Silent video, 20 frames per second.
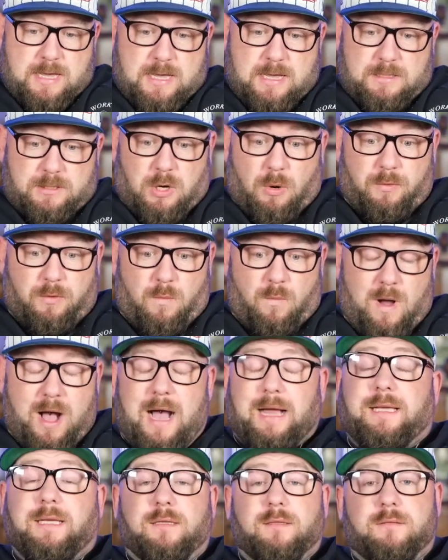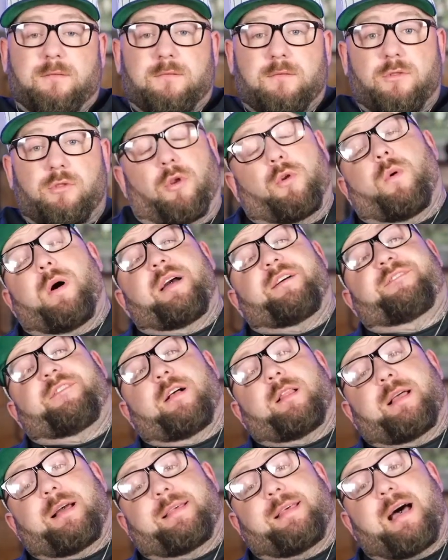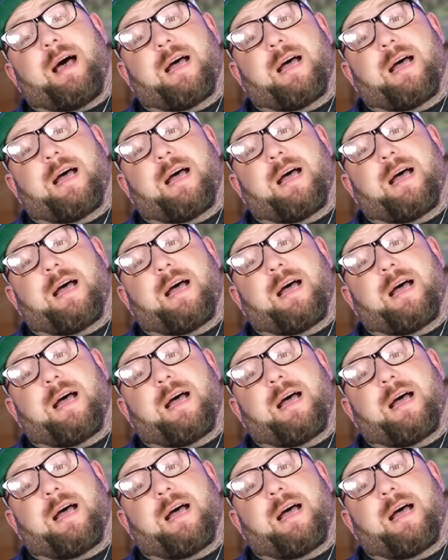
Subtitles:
Don't know why I felt like that.